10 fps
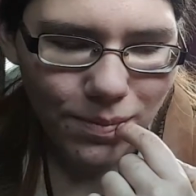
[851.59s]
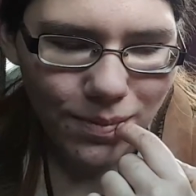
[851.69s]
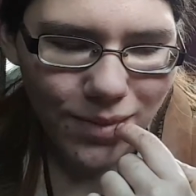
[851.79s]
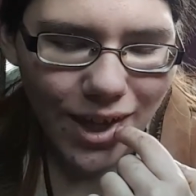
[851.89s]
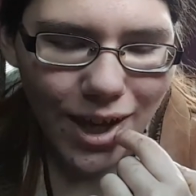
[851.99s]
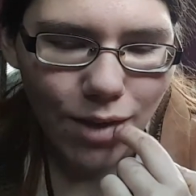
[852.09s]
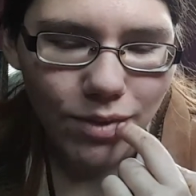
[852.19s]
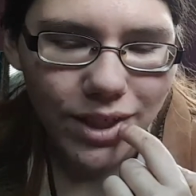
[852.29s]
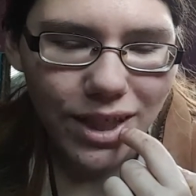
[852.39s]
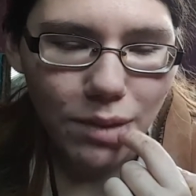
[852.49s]
Like, I'll
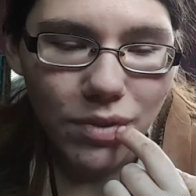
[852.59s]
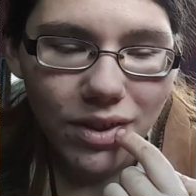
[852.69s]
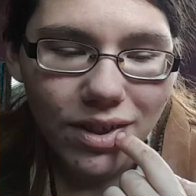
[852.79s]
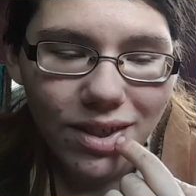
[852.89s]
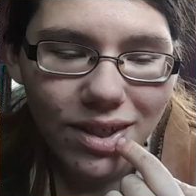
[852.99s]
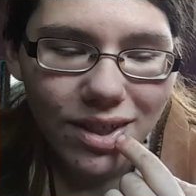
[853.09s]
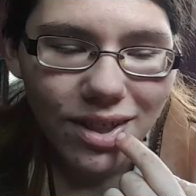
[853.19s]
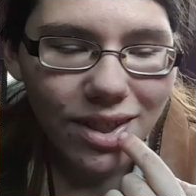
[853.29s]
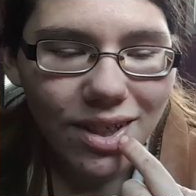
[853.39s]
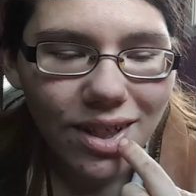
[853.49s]
keep it,
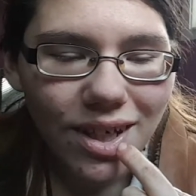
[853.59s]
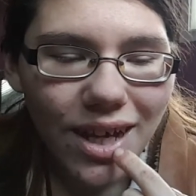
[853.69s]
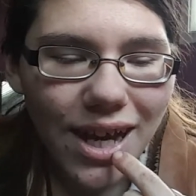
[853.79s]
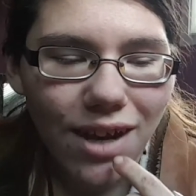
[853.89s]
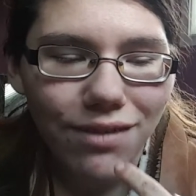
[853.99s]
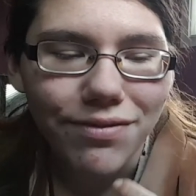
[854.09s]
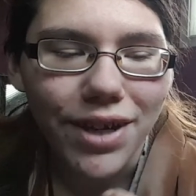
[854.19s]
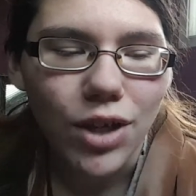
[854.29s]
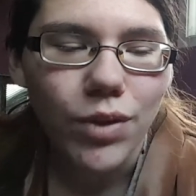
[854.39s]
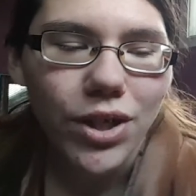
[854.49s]
and I'll find a
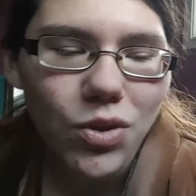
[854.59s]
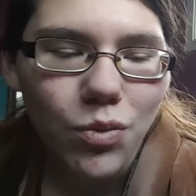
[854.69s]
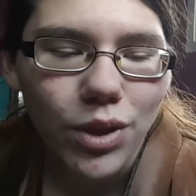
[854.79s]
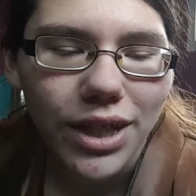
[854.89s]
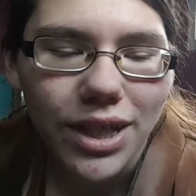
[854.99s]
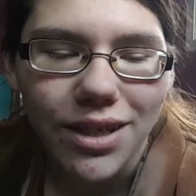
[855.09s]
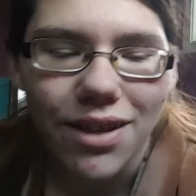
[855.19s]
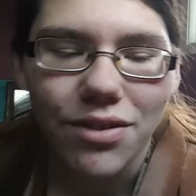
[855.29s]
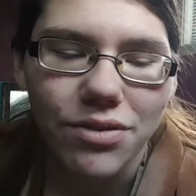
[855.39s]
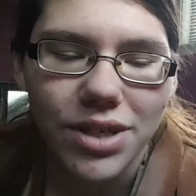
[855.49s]
way to work into
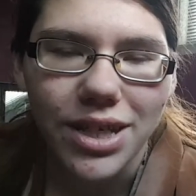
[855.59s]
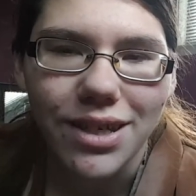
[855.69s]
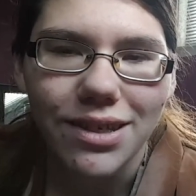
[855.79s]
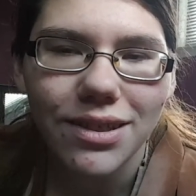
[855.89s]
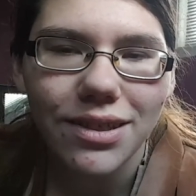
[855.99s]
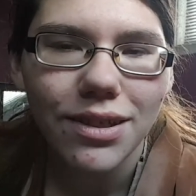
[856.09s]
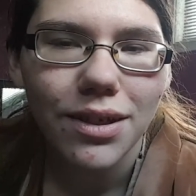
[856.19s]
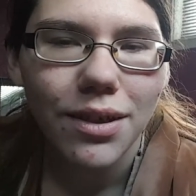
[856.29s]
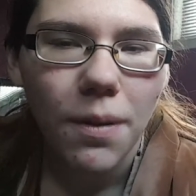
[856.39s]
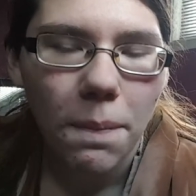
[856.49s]
other teas,
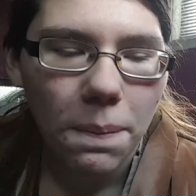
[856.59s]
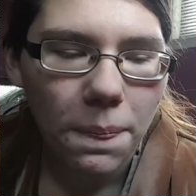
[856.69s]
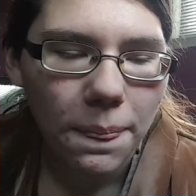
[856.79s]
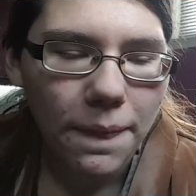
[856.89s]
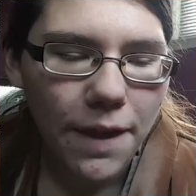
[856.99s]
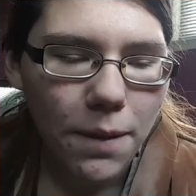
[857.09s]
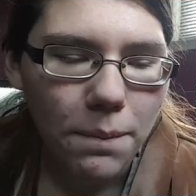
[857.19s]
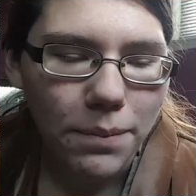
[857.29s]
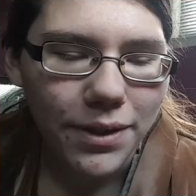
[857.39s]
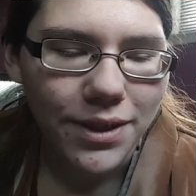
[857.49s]

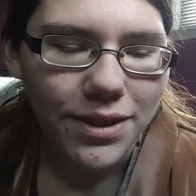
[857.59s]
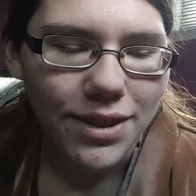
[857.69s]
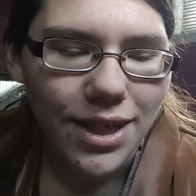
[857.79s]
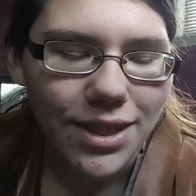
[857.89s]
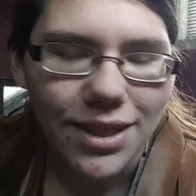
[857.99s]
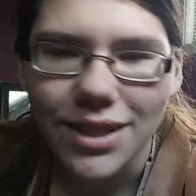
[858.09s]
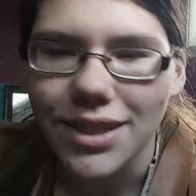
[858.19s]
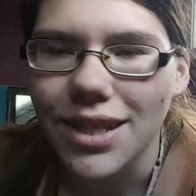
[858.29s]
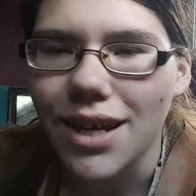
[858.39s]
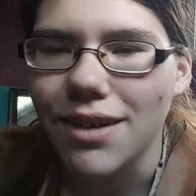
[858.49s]
but it's
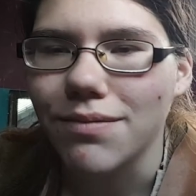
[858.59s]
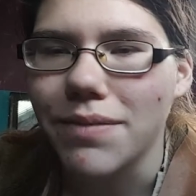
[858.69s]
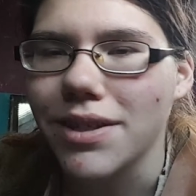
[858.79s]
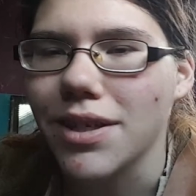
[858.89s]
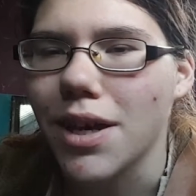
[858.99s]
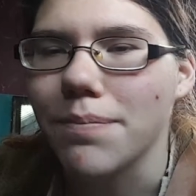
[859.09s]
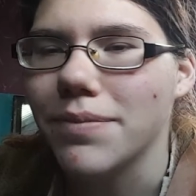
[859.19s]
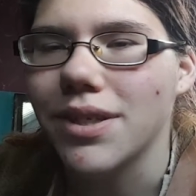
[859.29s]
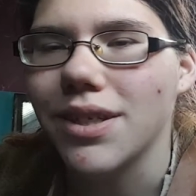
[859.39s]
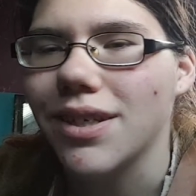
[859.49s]
not my top
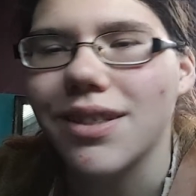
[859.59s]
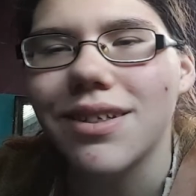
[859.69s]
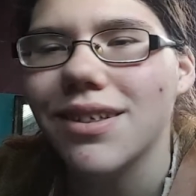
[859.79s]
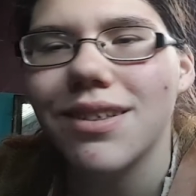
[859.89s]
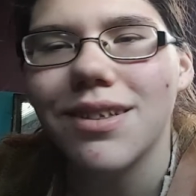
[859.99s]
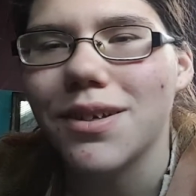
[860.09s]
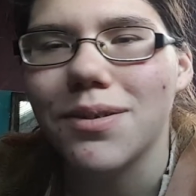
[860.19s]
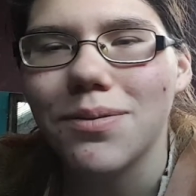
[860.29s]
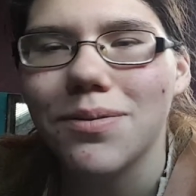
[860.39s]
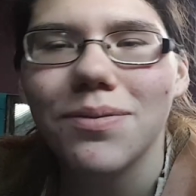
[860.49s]
tea.
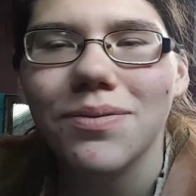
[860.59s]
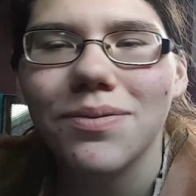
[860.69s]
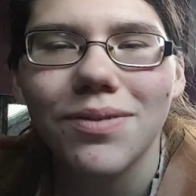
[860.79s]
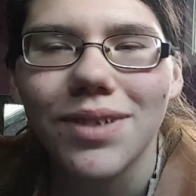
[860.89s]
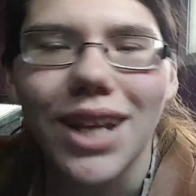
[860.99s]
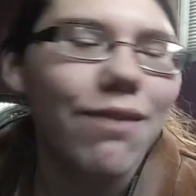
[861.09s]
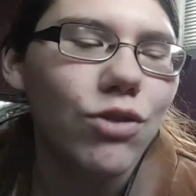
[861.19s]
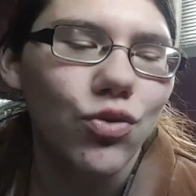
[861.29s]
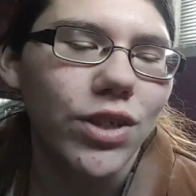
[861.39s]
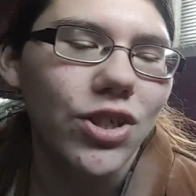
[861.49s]
No. And I was
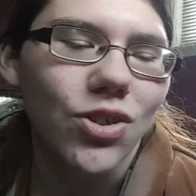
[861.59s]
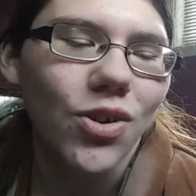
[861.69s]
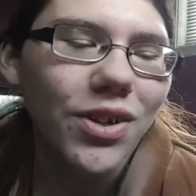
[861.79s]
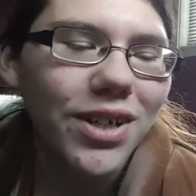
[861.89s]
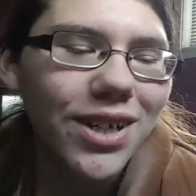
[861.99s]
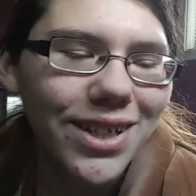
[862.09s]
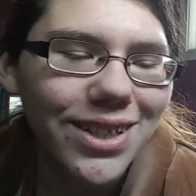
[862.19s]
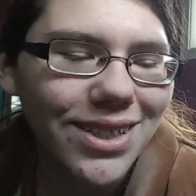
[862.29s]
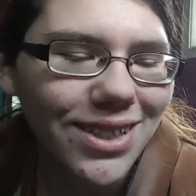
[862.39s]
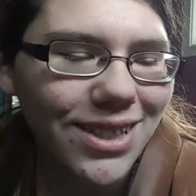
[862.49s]
raised
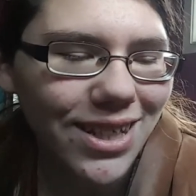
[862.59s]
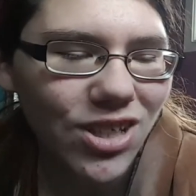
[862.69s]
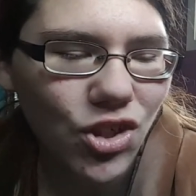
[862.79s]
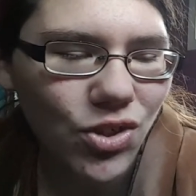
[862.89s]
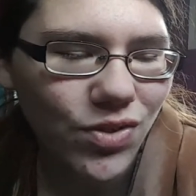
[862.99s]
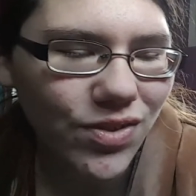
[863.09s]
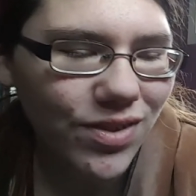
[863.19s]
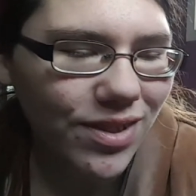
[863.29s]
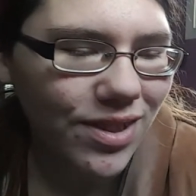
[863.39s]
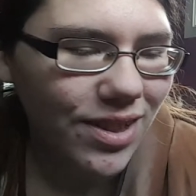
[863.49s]
on Celestial,
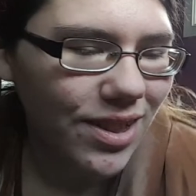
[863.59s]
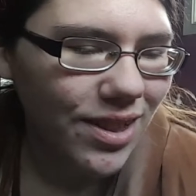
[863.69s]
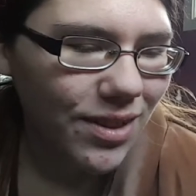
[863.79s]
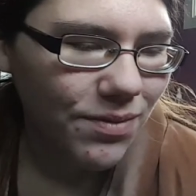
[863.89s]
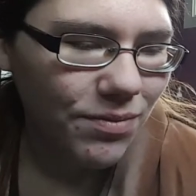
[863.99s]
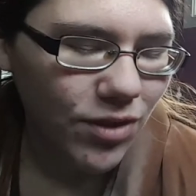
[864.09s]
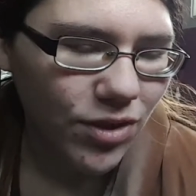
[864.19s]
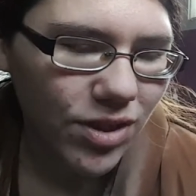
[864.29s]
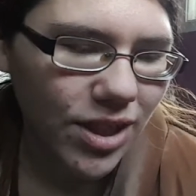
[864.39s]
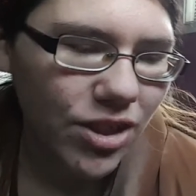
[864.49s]
or
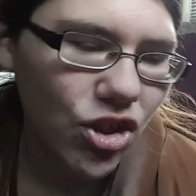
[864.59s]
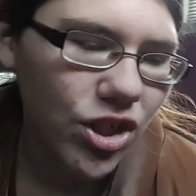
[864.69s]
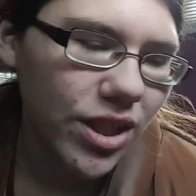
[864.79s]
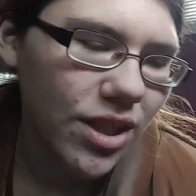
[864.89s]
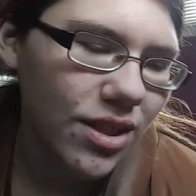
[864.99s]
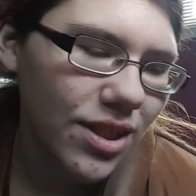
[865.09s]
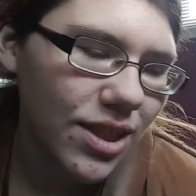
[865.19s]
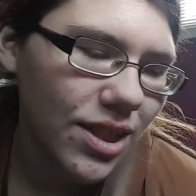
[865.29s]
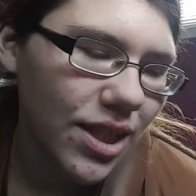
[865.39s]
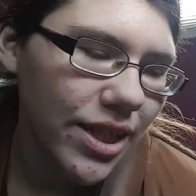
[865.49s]

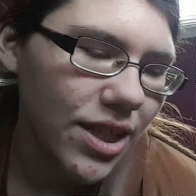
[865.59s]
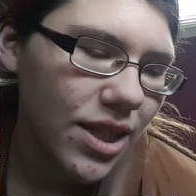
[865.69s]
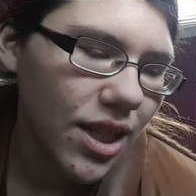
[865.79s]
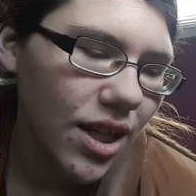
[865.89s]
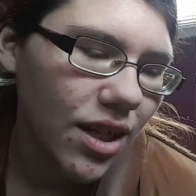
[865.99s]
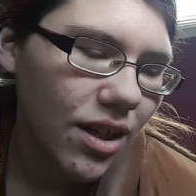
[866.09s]
Celestia.